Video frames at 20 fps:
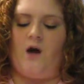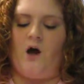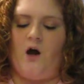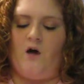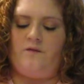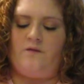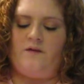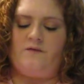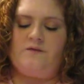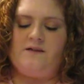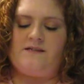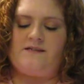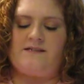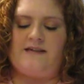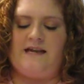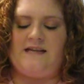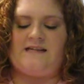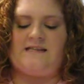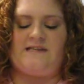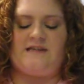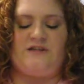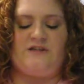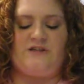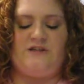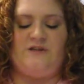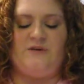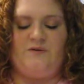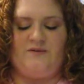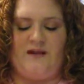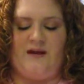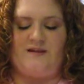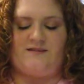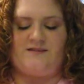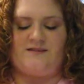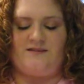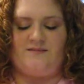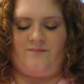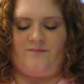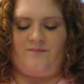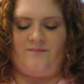all 50 states in
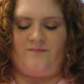2000.